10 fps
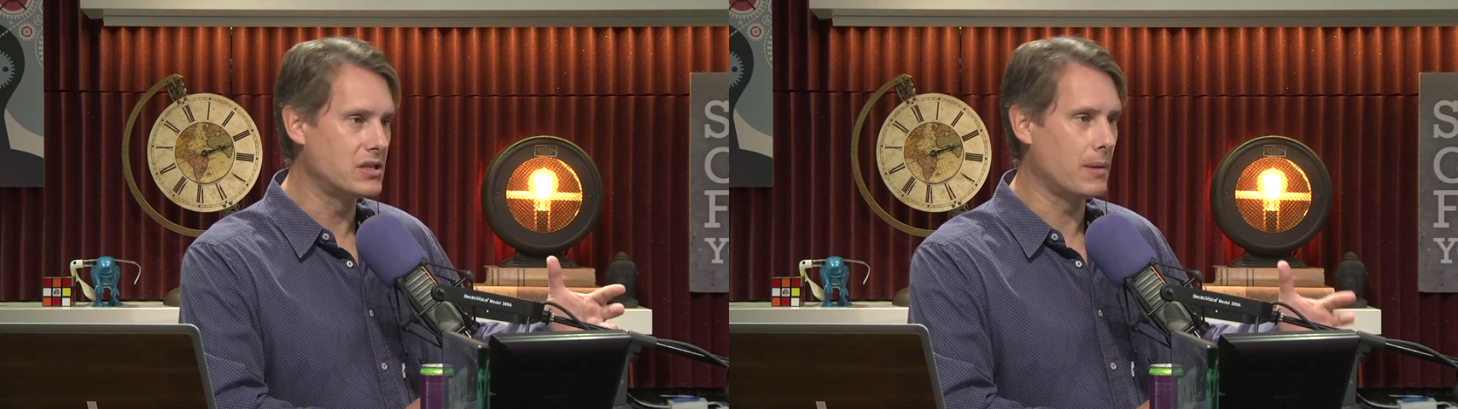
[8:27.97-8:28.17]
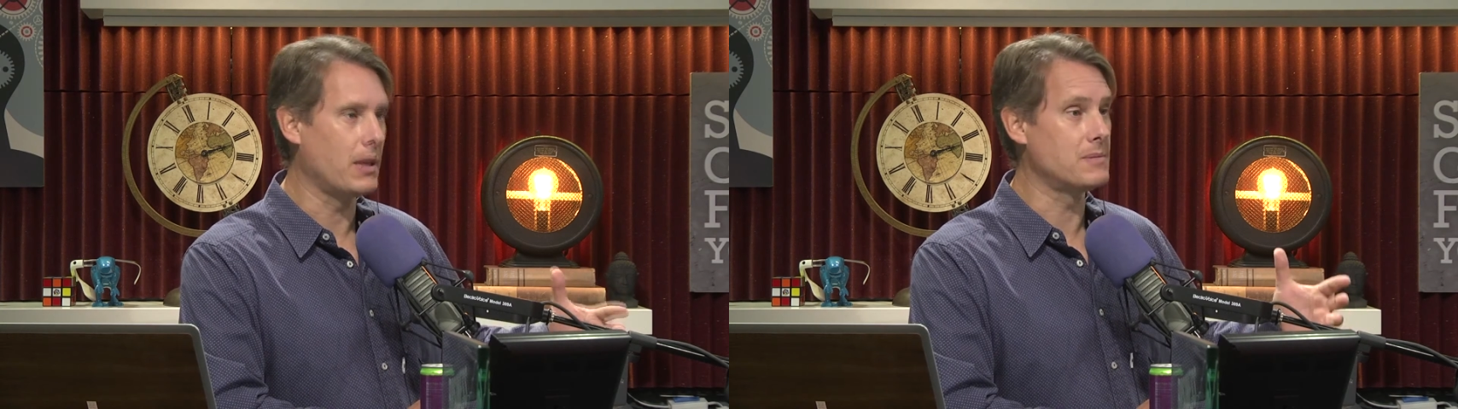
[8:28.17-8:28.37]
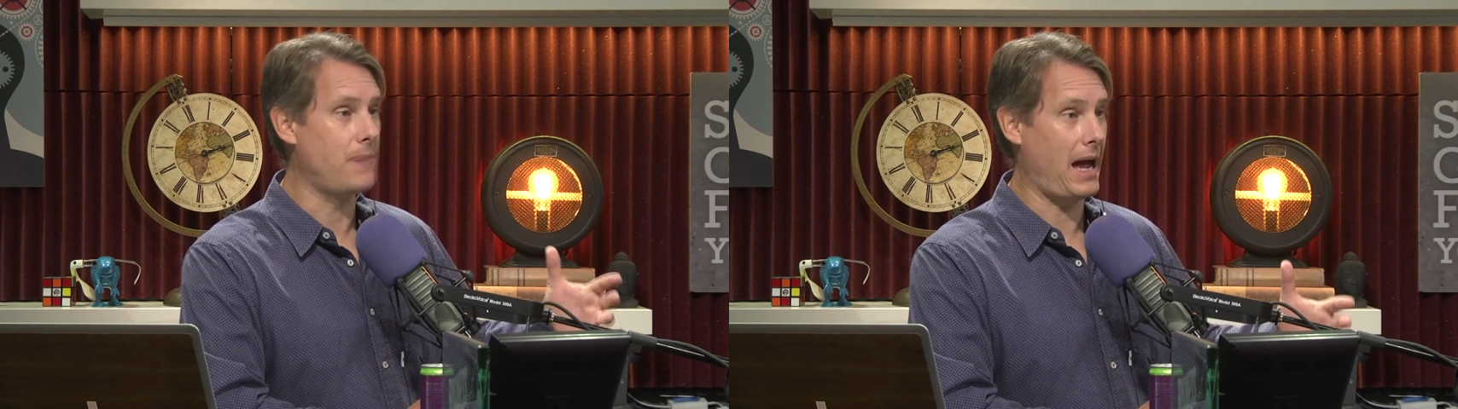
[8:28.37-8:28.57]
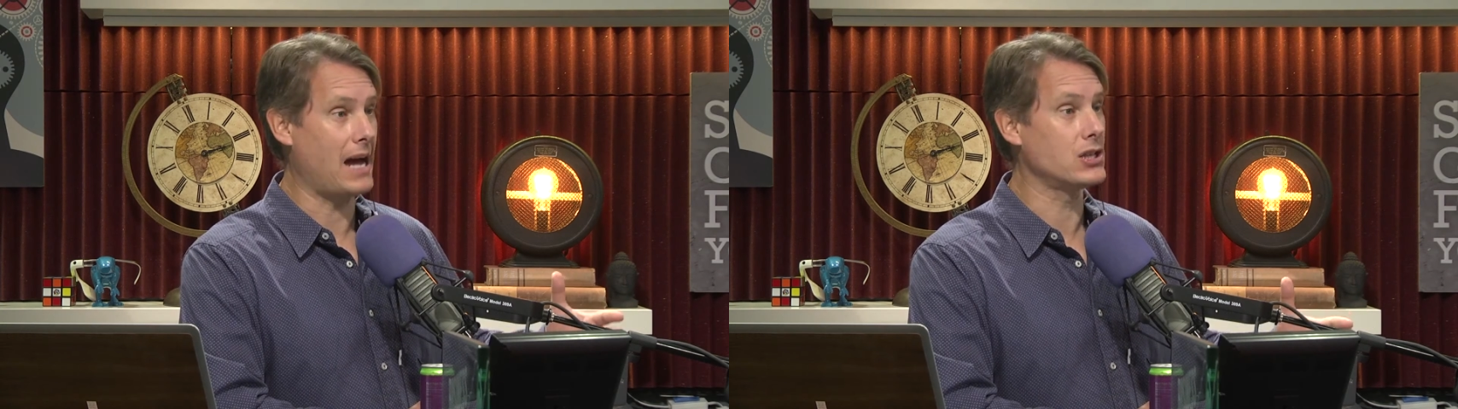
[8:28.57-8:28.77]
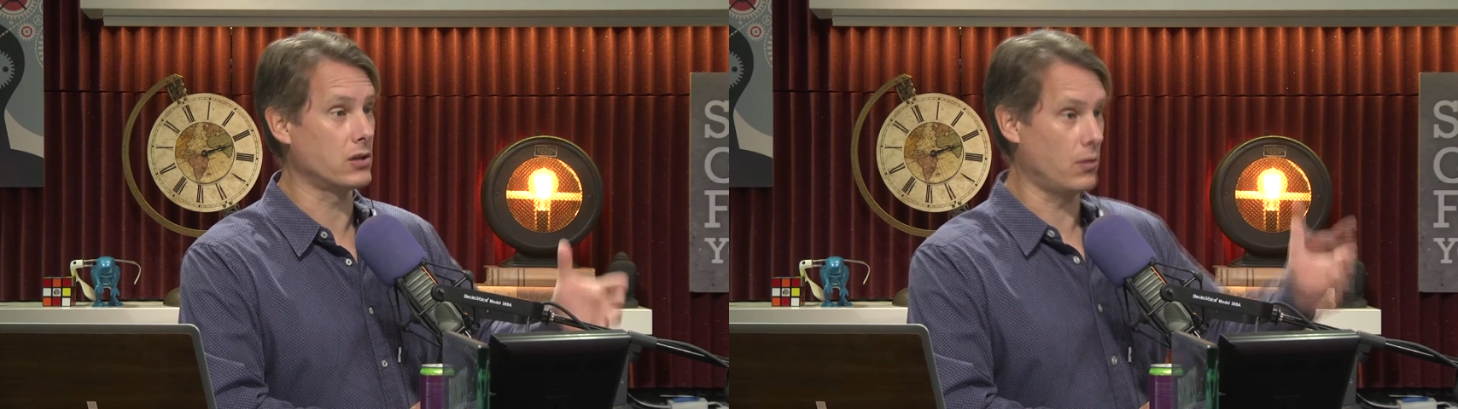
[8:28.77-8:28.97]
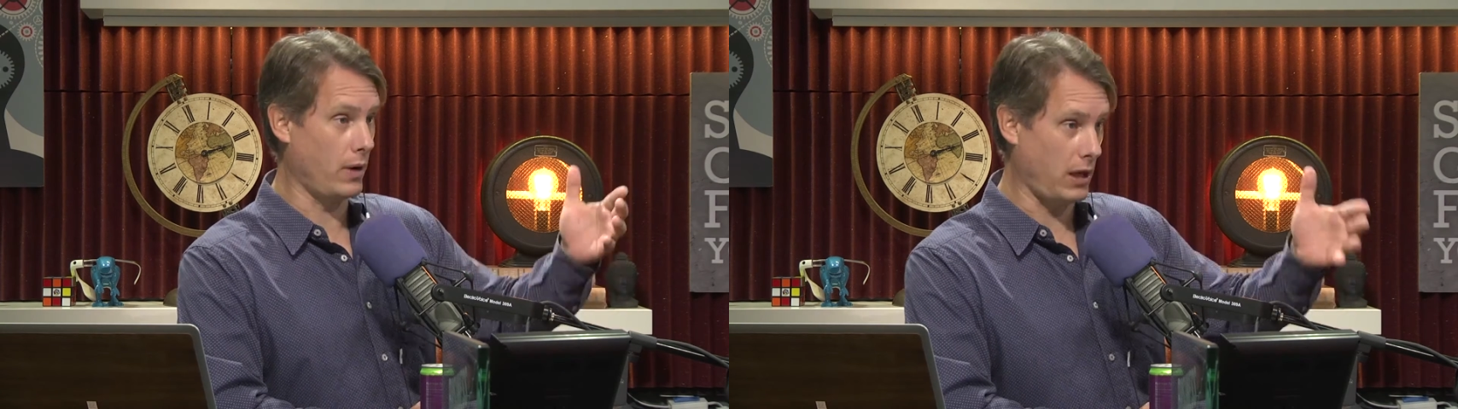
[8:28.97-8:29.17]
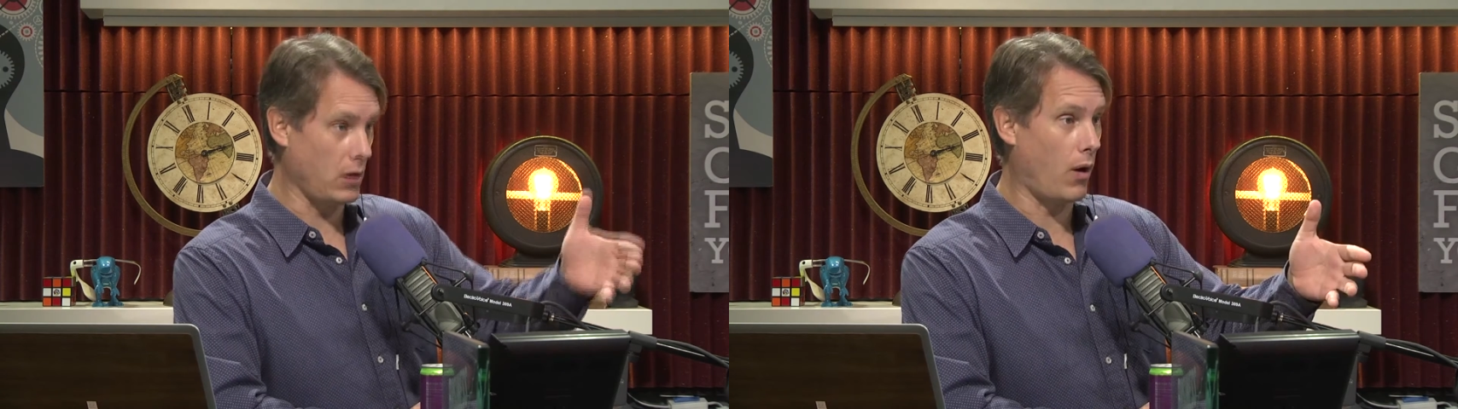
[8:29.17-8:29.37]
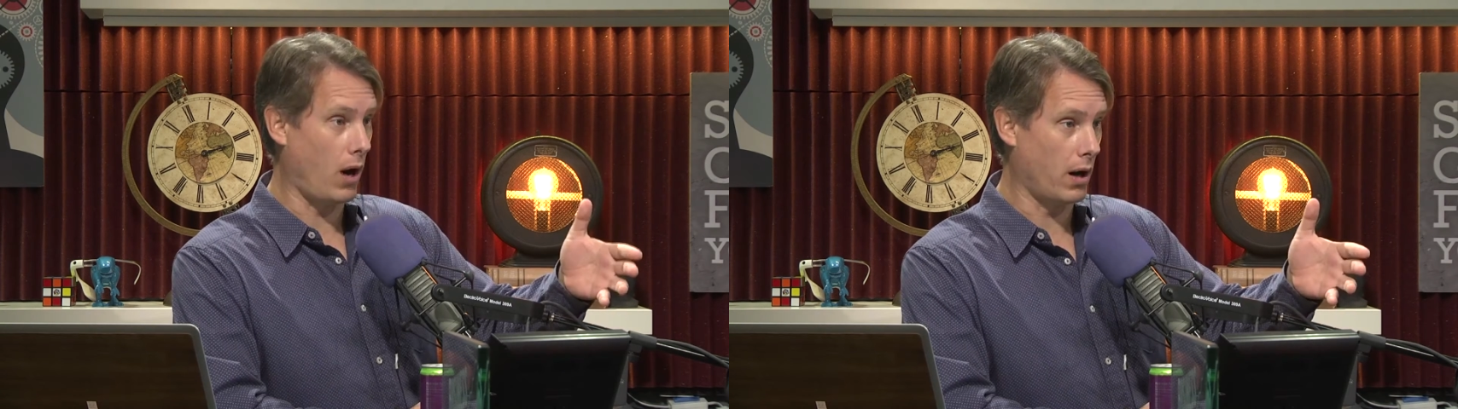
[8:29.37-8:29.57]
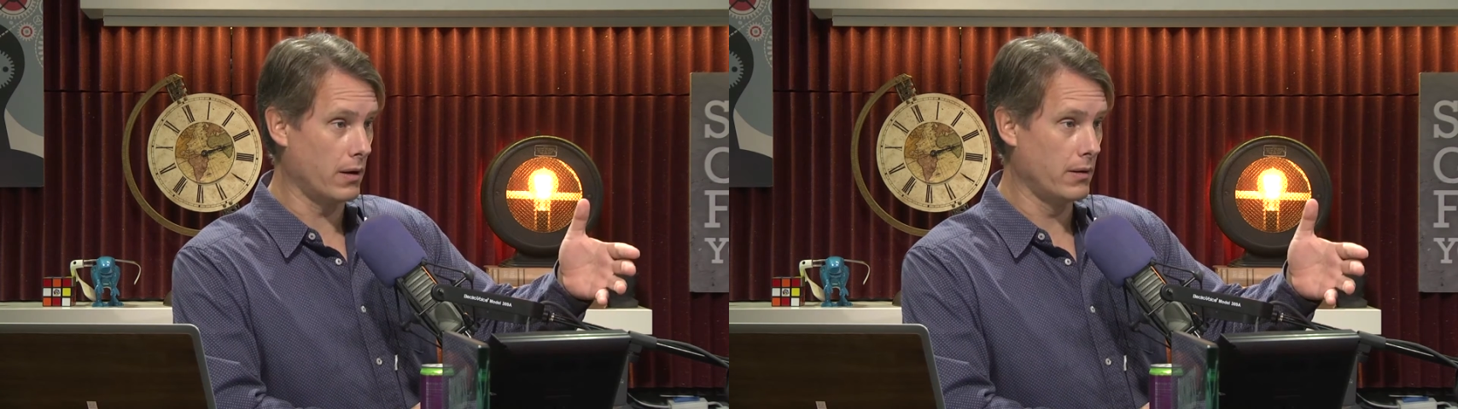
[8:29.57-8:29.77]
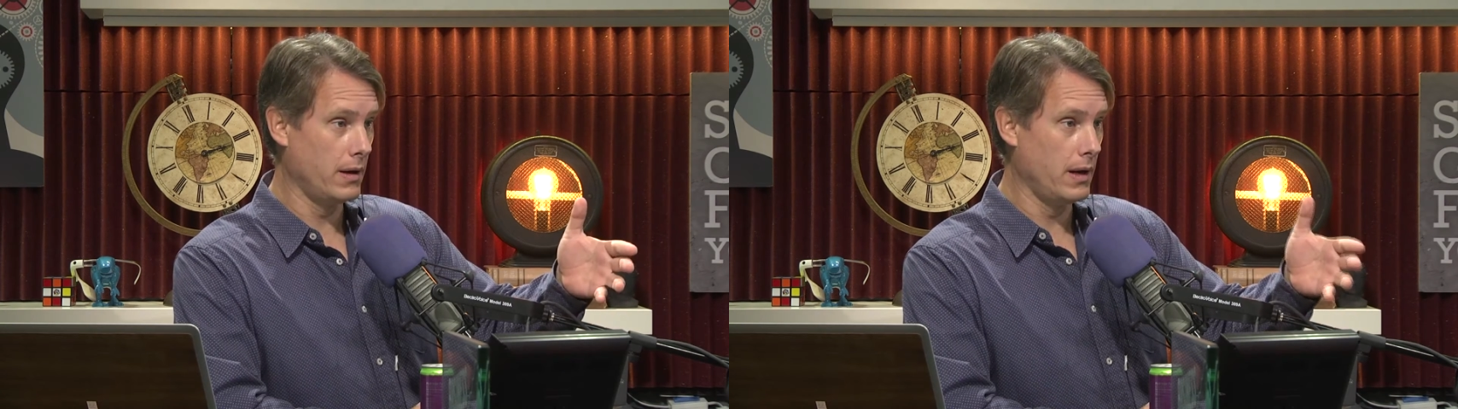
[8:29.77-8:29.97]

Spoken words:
somebody is passionate the way you are,